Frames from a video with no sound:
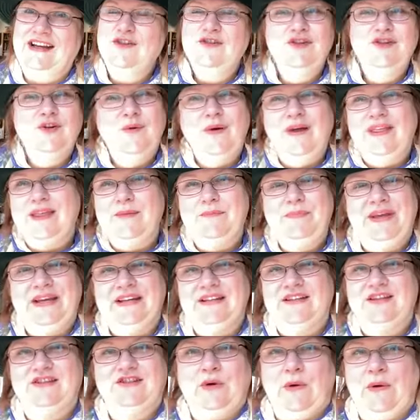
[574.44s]
don't know why they
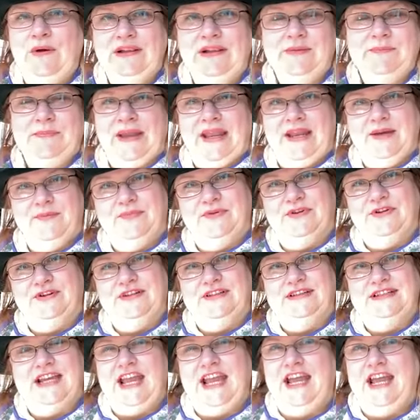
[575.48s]
picked toilet paper
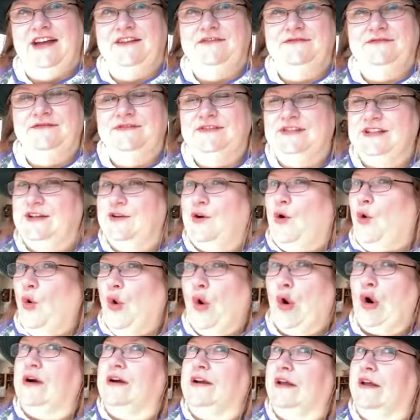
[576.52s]
to have to
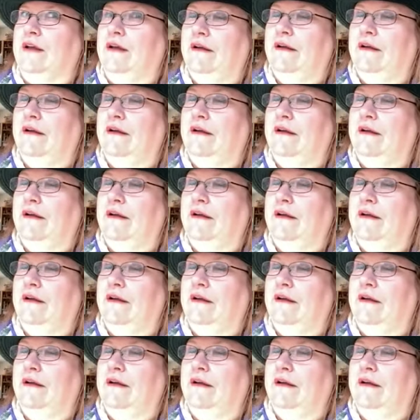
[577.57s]
hoard.